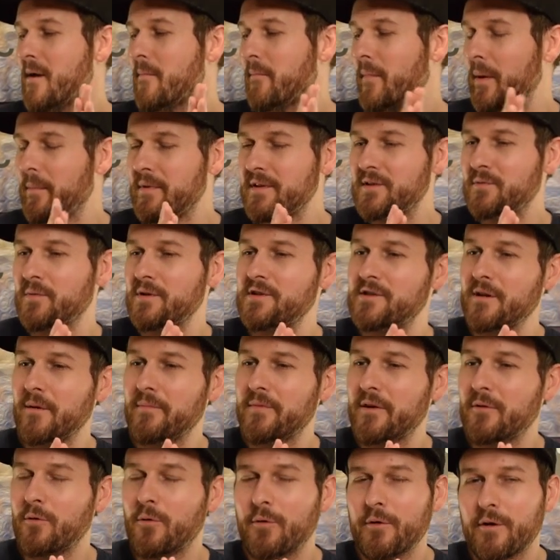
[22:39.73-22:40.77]
Maybe switch up
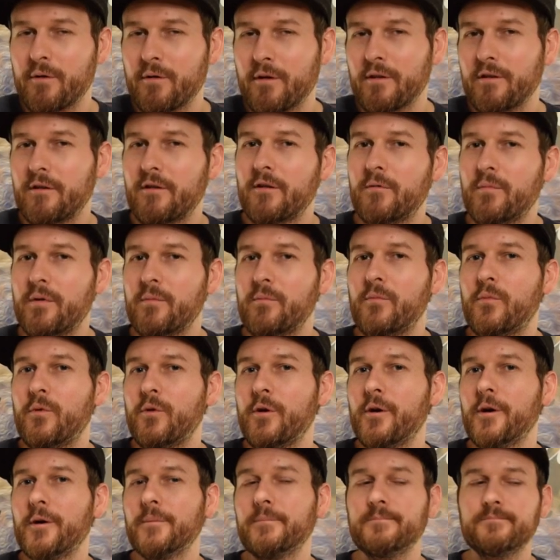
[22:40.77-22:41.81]
the order a little bit
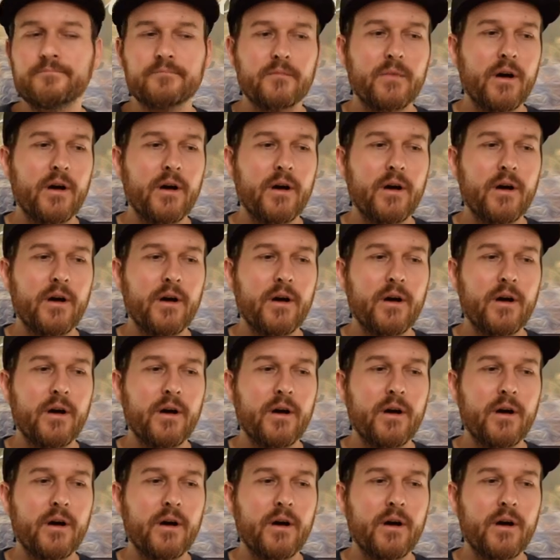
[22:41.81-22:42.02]
more,